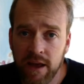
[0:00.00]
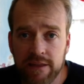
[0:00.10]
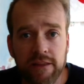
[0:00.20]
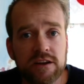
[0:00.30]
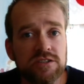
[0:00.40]

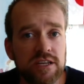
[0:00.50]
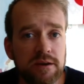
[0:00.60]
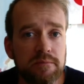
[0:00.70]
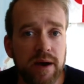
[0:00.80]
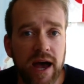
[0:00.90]
Then there's the
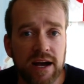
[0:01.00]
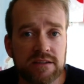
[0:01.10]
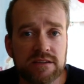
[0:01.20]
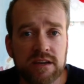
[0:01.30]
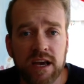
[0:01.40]

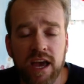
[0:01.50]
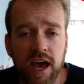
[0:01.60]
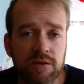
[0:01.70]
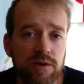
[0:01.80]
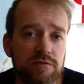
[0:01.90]
impacts,
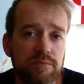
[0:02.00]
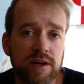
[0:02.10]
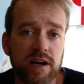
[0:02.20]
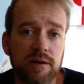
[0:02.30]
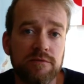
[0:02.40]
and we've
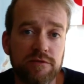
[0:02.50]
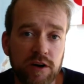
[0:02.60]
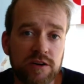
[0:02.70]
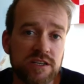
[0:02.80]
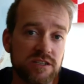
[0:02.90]
become
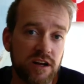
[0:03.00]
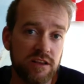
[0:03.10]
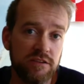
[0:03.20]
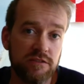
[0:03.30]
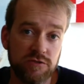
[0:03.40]
focused on
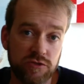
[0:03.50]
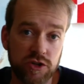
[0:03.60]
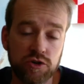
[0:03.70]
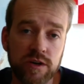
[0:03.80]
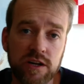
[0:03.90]
the
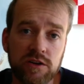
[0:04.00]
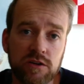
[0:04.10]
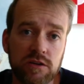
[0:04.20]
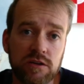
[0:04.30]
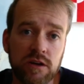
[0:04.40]

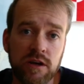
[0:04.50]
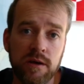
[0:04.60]
critical,